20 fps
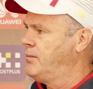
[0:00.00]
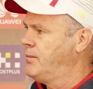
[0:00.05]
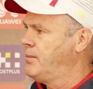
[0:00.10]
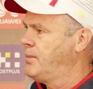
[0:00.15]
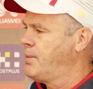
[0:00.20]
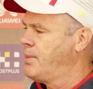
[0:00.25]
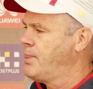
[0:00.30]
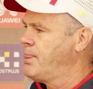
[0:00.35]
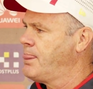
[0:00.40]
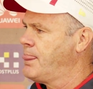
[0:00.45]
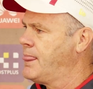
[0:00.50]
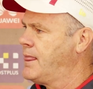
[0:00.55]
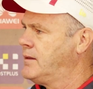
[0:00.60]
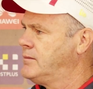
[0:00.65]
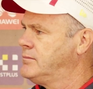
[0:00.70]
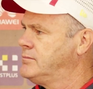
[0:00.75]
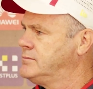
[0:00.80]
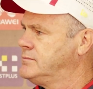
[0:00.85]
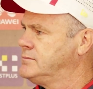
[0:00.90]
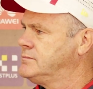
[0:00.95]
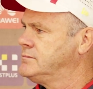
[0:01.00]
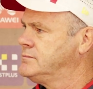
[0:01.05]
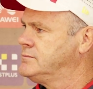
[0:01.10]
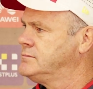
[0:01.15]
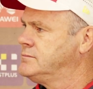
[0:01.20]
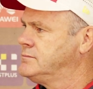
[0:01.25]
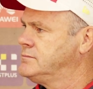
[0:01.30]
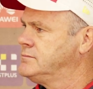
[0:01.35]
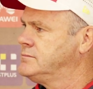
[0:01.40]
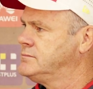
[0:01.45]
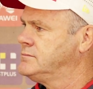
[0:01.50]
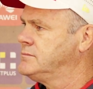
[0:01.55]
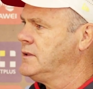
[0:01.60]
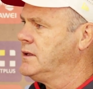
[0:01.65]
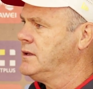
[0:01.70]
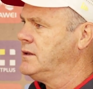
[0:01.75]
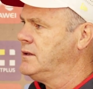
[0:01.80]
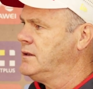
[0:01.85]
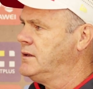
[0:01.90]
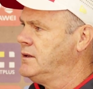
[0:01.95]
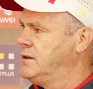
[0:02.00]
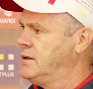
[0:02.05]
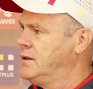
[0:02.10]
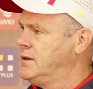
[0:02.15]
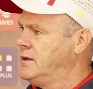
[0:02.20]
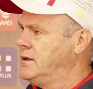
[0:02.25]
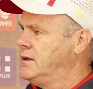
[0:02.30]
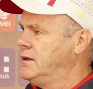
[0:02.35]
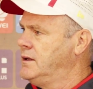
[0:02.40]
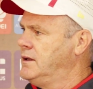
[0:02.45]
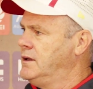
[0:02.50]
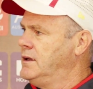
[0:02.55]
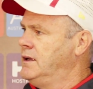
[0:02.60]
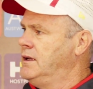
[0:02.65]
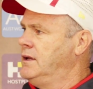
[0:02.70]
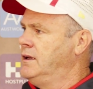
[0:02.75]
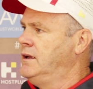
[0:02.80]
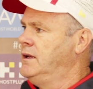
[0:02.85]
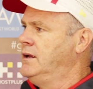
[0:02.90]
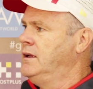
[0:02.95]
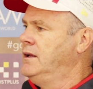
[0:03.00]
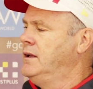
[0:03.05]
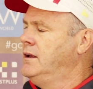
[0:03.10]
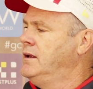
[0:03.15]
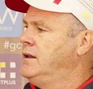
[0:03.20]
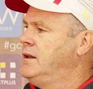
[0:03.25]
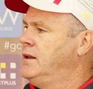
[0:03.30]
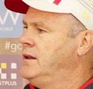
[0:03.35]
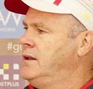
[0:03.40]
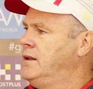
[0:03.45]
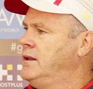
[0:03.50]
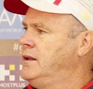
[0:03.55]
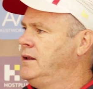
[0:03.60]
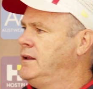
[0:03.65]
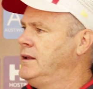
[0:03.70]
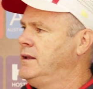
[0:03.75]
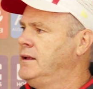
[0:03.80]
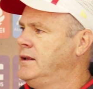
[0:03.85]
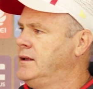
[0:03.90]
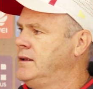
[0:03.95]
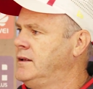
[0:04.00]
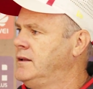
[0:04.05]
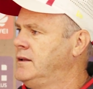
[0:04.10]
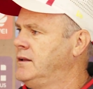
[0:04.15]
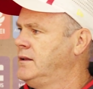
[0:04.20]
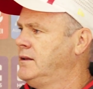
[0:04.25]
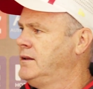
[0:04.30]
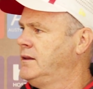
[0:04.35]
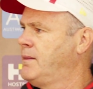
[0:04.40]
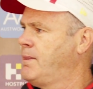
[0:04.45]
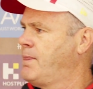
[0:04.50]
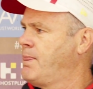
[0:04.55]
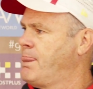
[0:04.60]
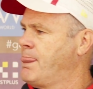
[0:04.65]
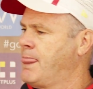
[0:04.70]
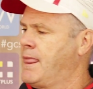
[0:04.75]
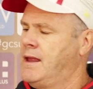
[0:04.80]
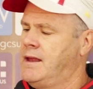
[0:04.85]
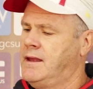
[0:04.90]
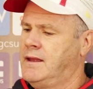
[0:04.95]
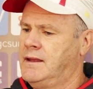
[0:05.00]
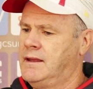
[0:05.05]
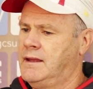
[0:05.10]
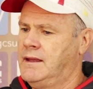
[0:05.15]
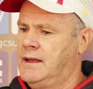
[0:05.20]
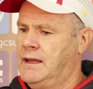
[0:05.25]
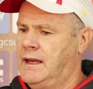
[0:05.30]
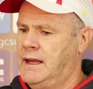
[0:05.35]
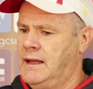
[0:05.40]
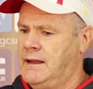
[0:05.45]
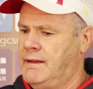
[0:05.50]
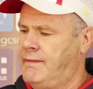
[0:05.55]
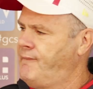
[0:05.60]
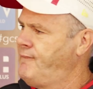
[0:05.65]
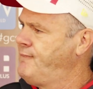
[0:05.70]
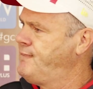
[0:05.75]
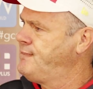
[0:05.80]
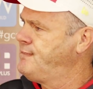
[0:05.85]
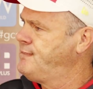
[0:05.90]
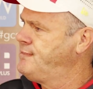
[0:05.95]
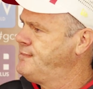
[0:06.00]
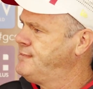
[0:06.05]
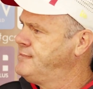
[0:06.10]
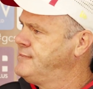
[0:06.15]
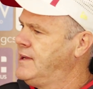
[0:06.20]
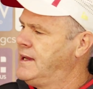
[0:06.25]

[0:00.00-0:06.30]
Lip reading: and probably became a more complete footballer at Carlton, even though he was banged up, but certainly more inside. And Gaz was the same.